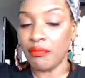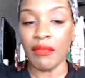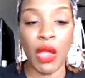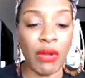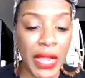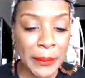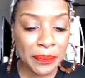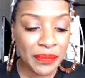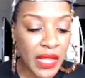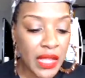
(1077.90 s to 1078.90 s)
Okay,
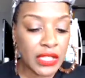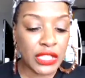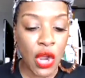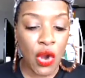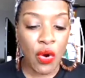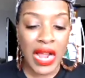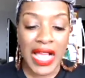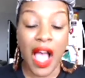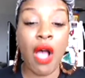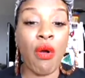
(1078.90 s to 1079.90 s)
so
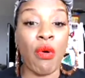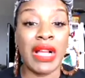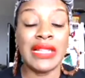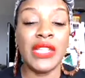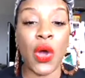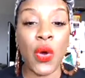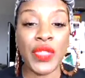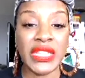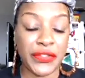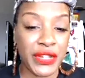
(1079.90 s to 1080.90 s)
know the
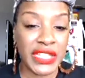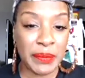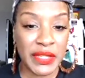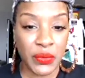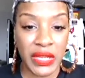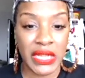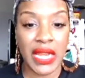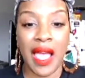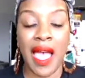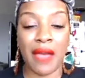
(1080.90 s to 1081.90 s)
difference between
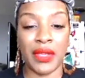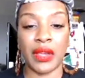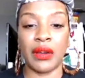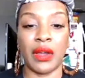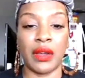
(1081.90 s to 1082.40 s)
having a